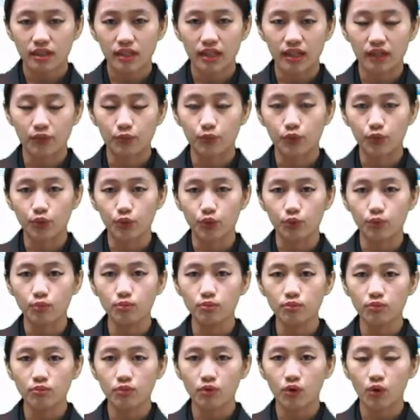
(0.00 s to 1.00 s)
a
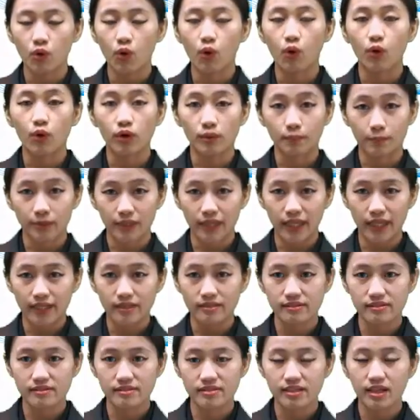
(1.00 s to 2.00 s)
room or a
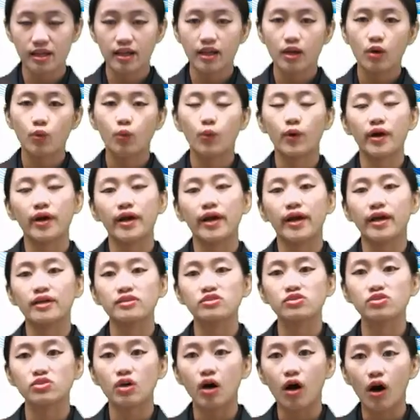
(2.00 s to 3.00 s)
place,
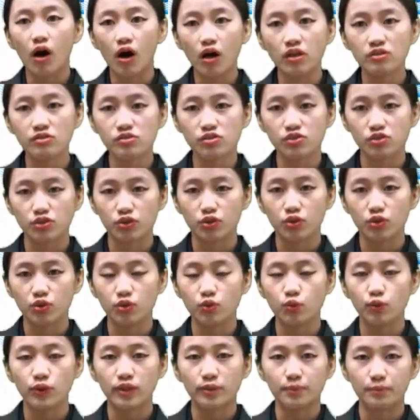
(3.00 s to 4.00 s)
whereas onto
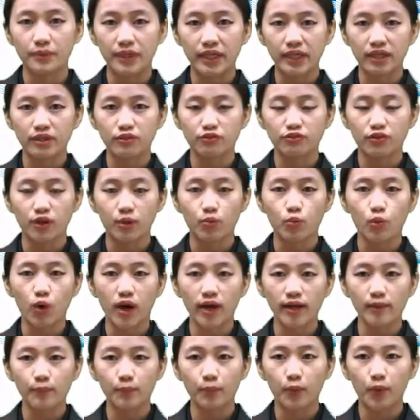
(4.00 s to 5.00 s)
would be from
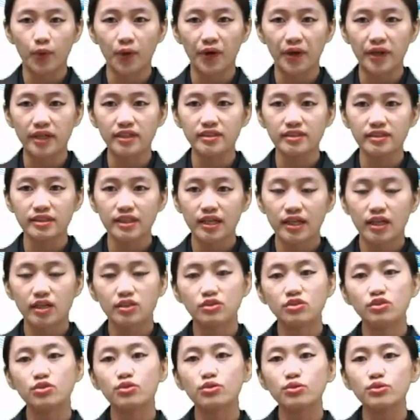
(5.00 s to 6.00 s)
one point
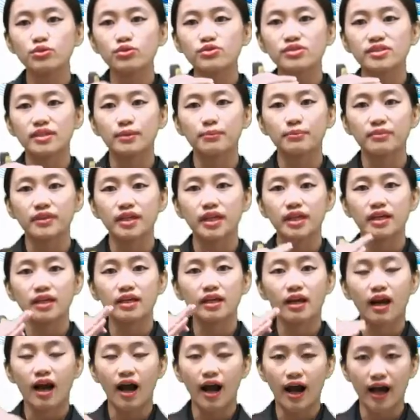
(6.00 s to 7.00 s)
to
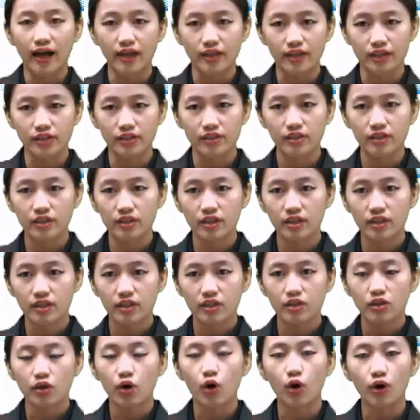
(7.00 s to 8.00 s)
something higher,
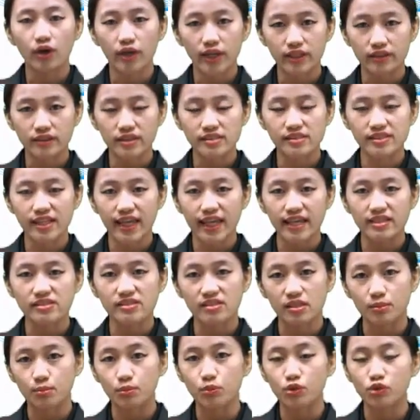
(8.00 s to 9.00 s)
or in this case,
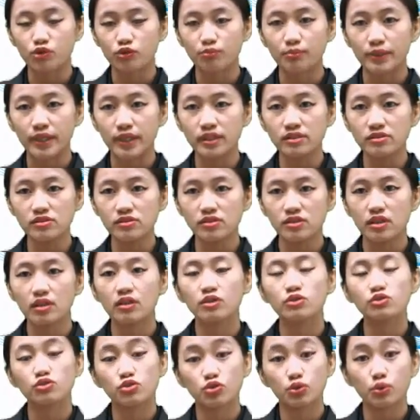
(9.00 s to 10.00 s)
the movement
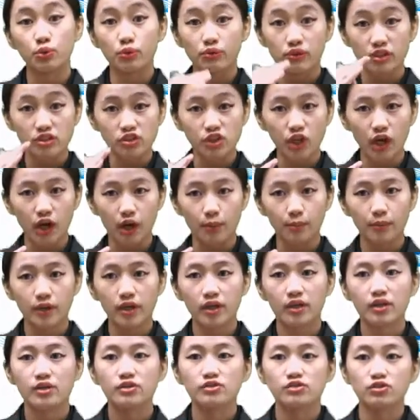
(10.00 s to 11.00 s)
to the top.
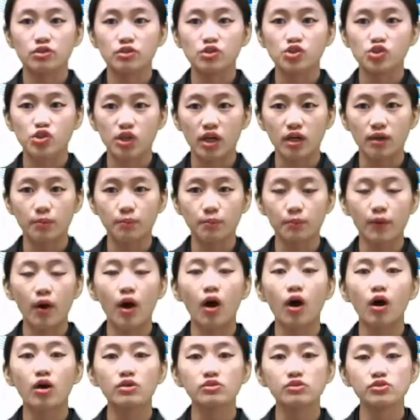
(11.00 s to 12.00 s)
So jump
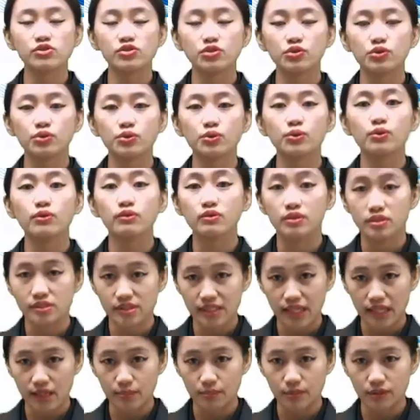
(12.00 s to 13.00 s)
onto the
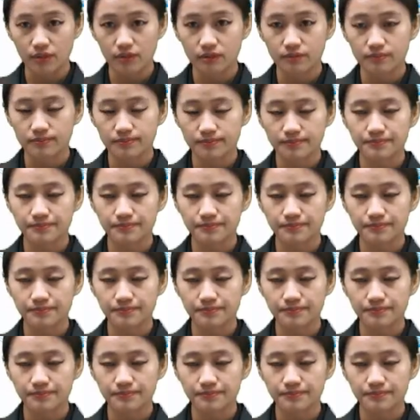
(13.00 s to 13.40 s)
table.